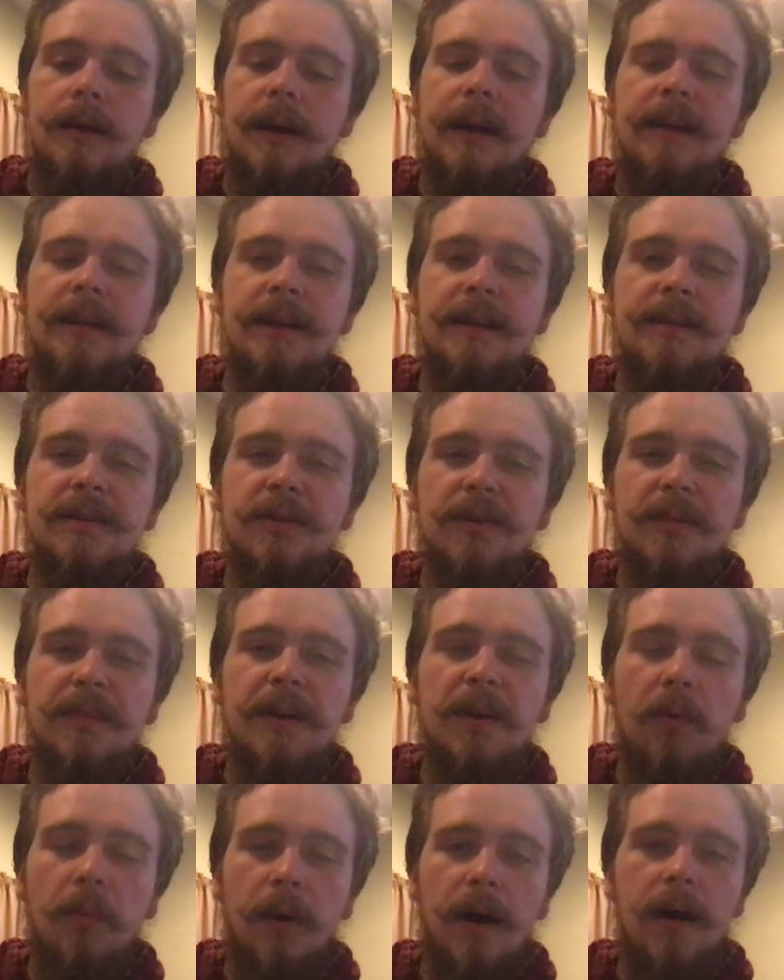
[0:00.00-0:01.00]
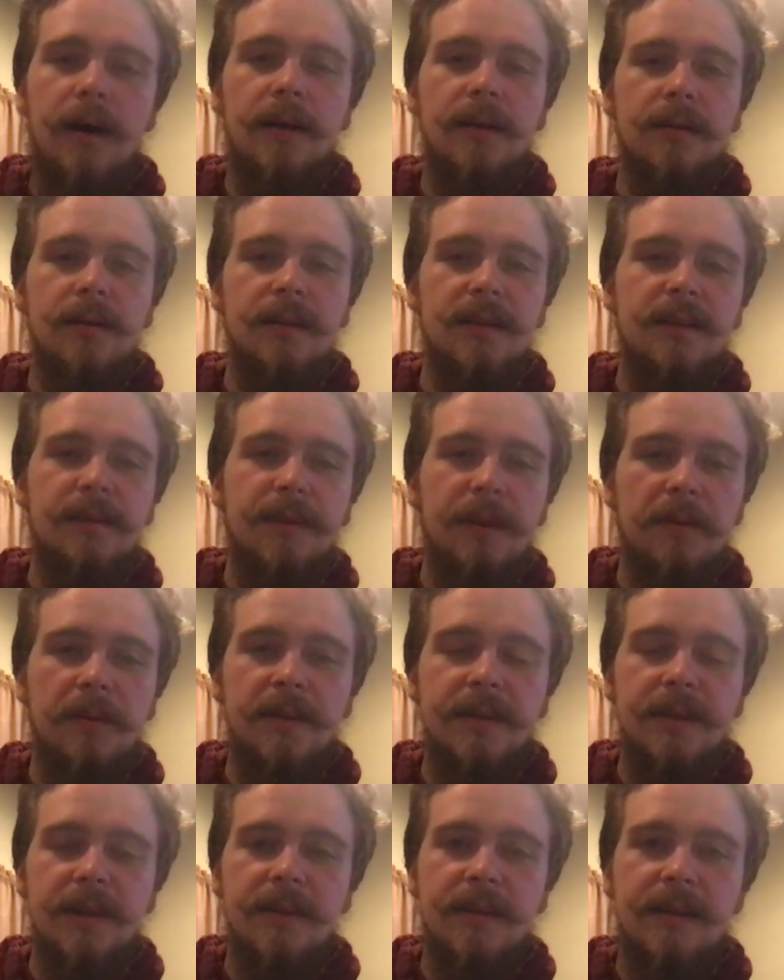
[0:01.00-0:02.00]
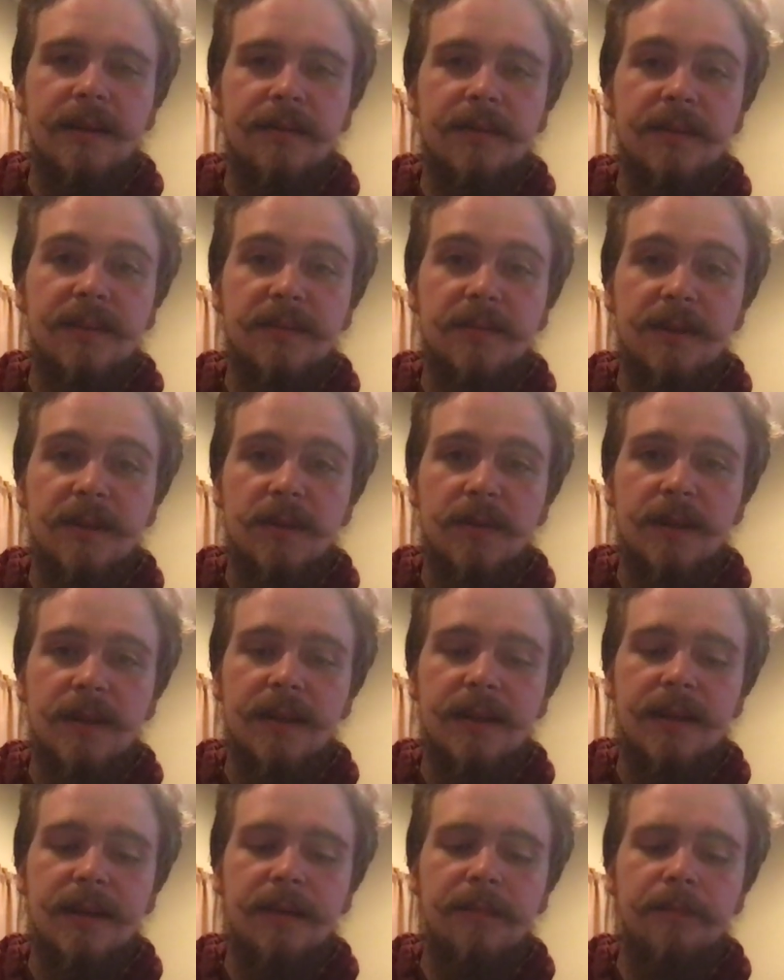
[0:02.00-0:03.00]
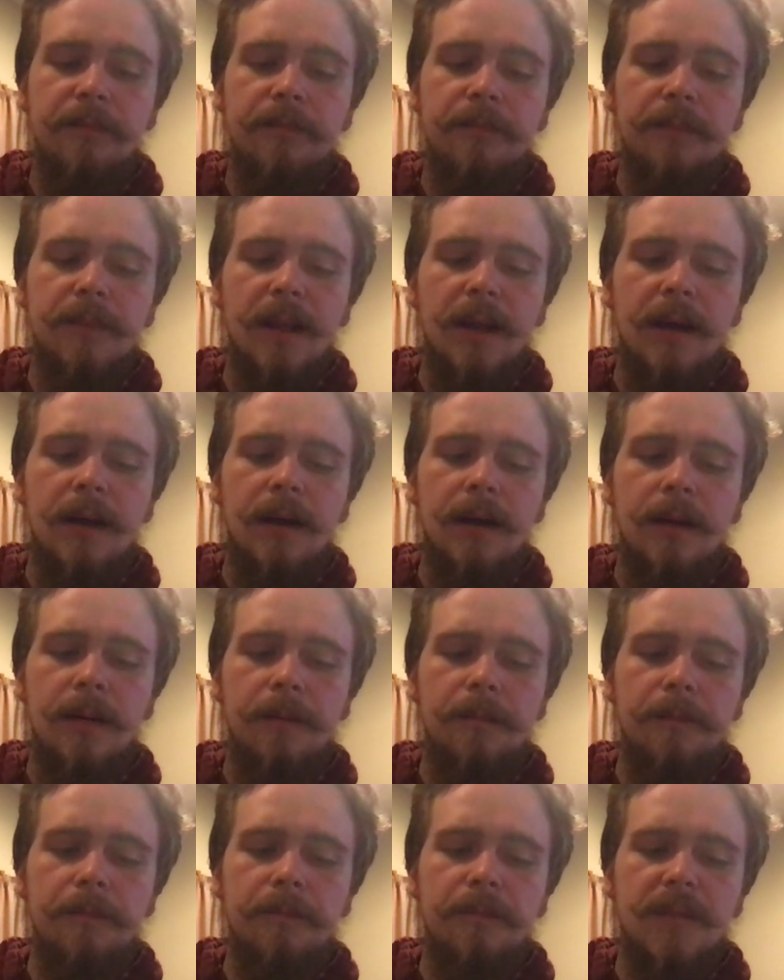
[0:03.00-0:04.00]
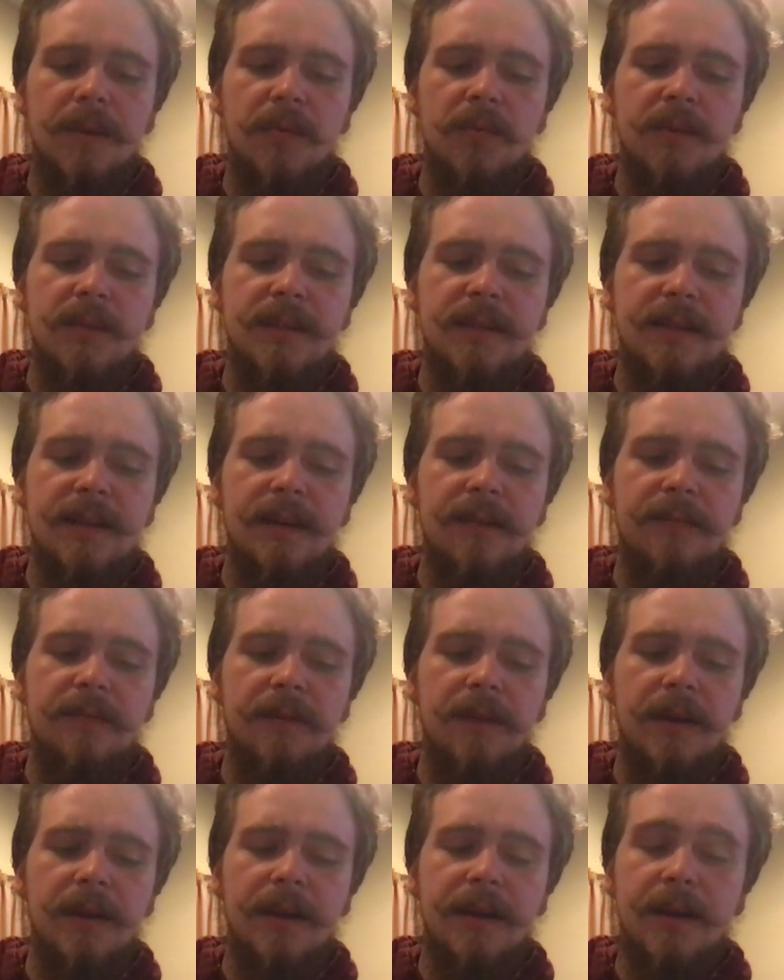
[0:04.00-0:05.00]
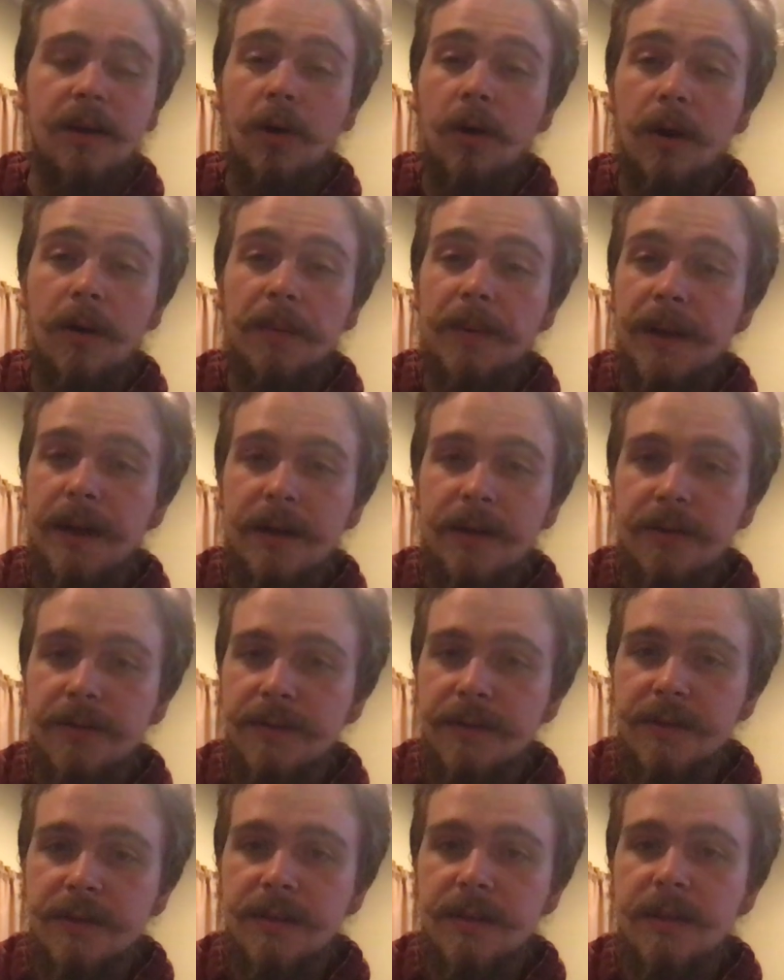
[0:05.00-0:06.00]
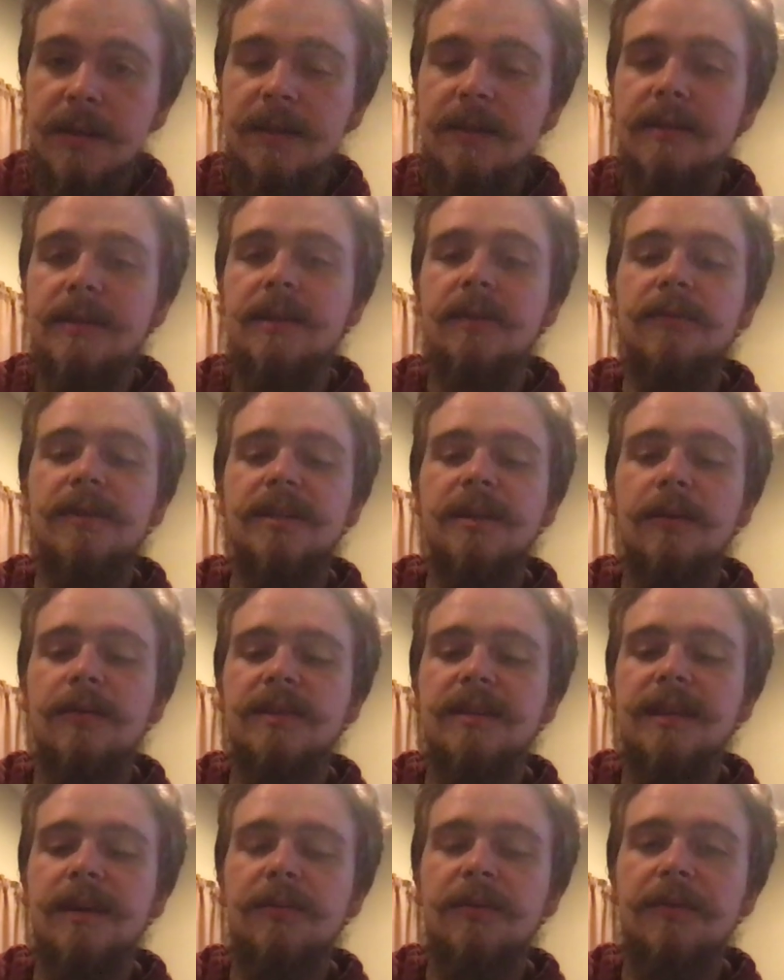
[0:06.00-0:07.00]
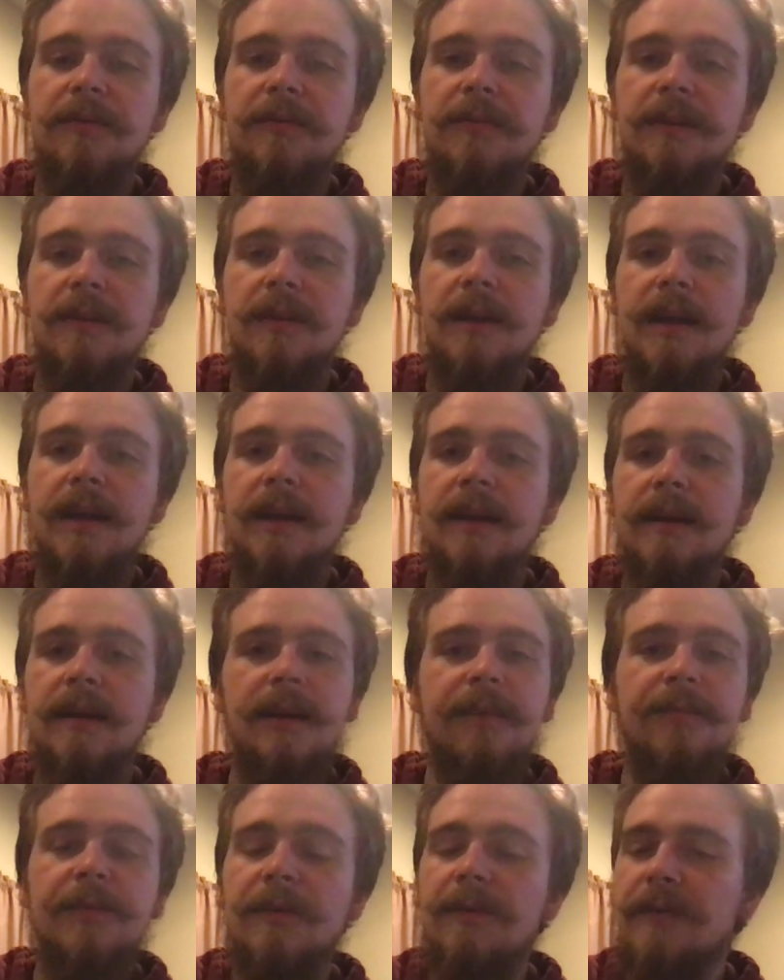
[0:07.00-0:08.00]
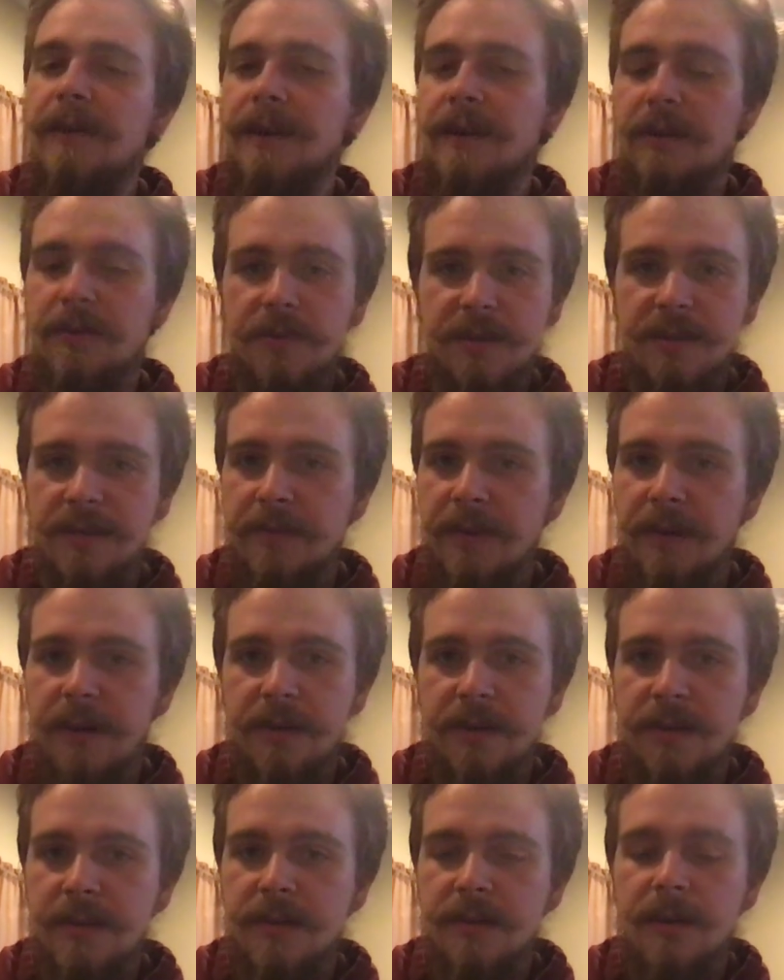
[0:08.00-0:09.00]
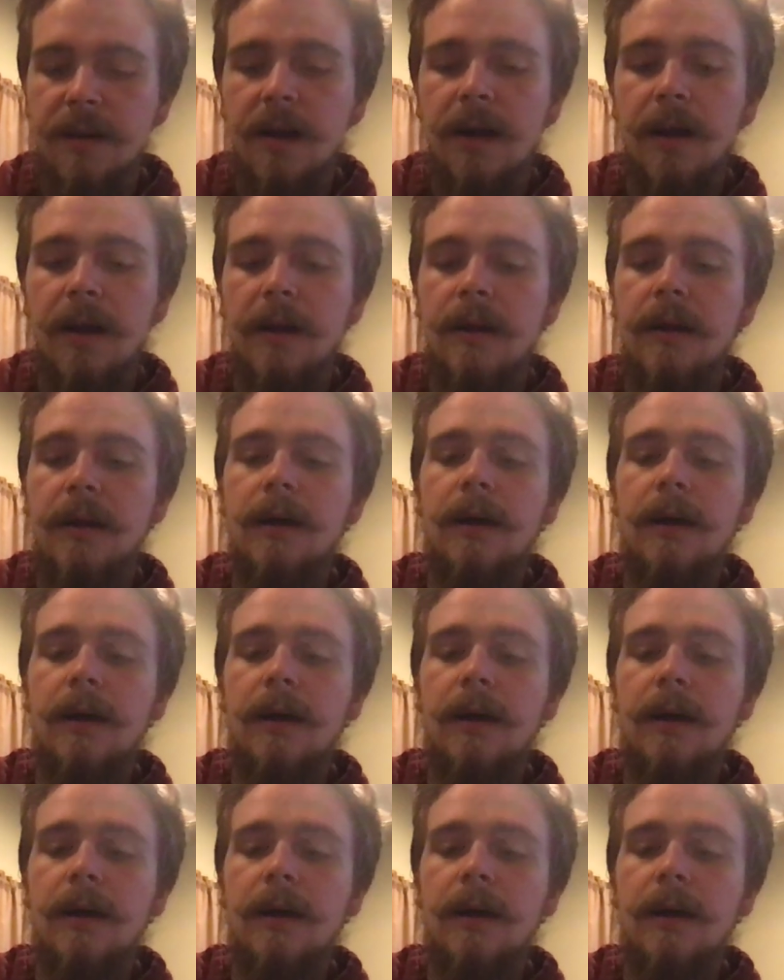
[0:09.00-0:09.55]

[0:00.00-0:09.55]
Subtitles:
It took me a while to be able to tell the difference between them, with stuff like car panels, because originally I wasn't able to feel like if the fender was ferrous or not.